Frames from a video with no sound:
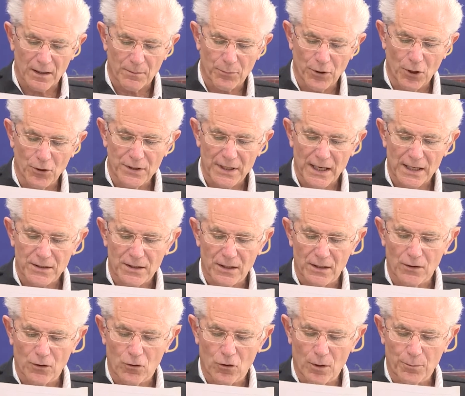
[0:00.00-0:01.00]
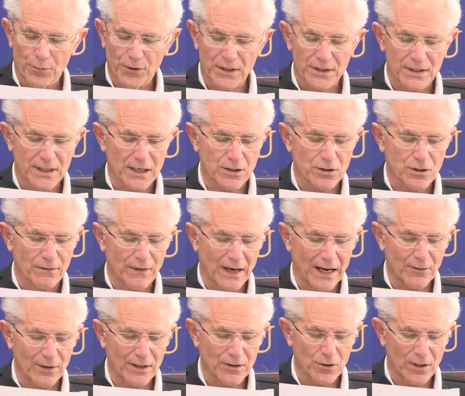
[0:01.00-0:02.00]
protesting the corporatization of
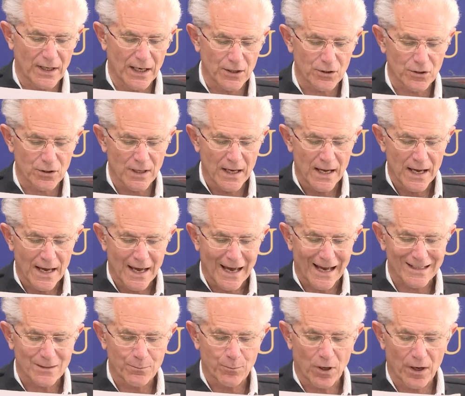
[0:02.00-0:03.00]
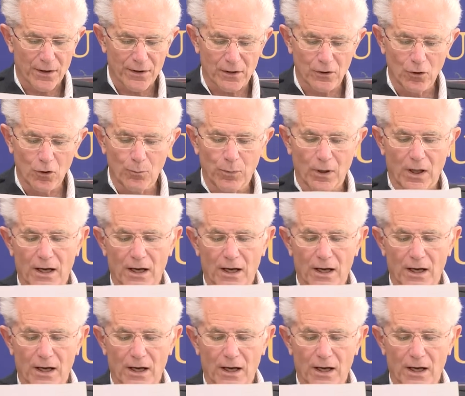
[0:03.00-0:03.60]
higher education as part of the global